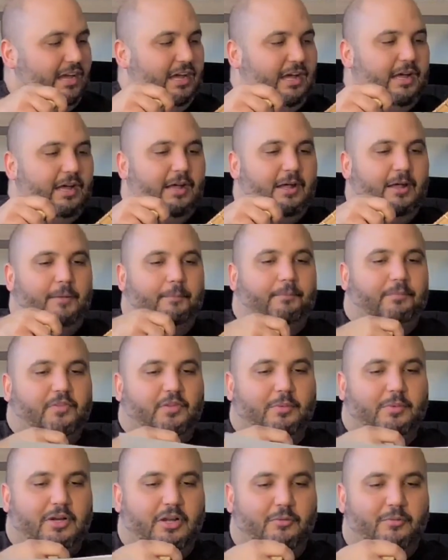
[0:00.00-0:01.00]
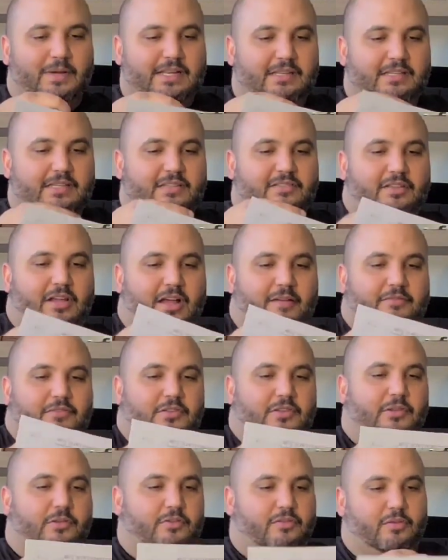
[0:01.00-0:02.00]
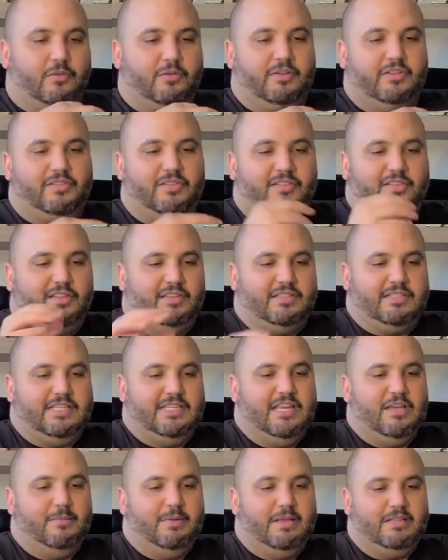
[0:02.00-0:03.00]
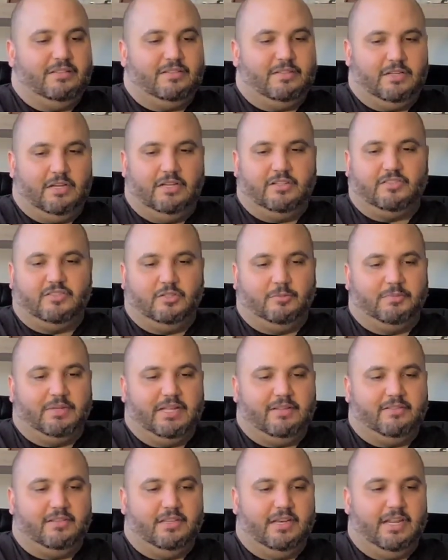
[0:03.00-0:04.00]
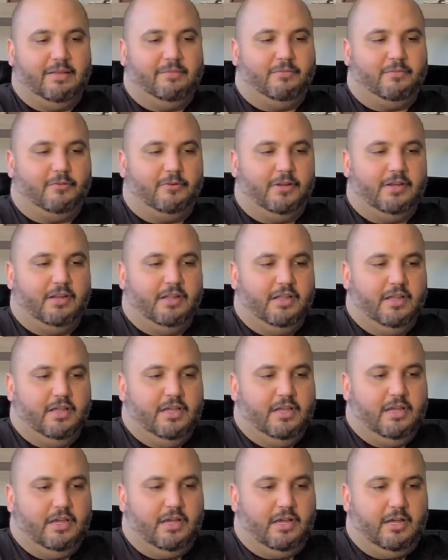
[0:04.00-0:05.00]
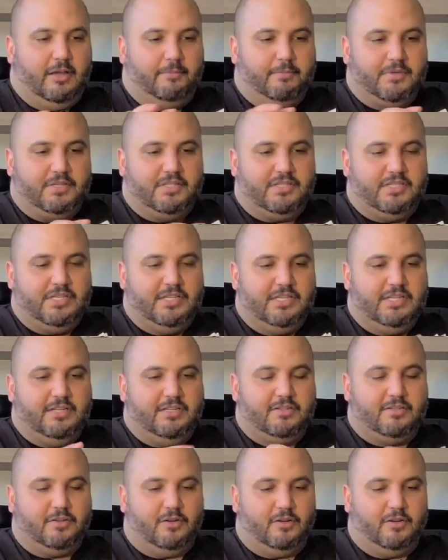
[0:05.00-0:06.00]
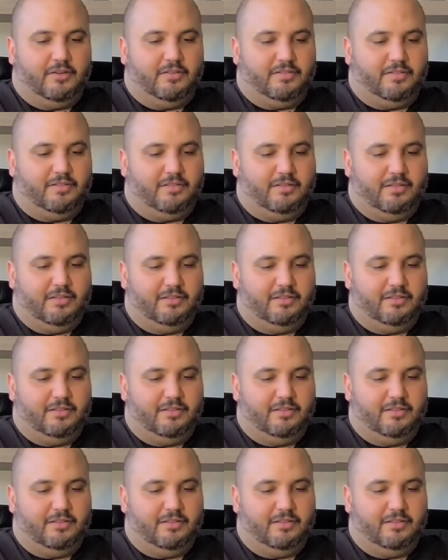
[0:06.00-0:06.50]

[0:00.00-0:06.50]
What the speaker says: So I'm going to read these off to you. So this is a TMS custom. That's the name for it. Shijie guitars.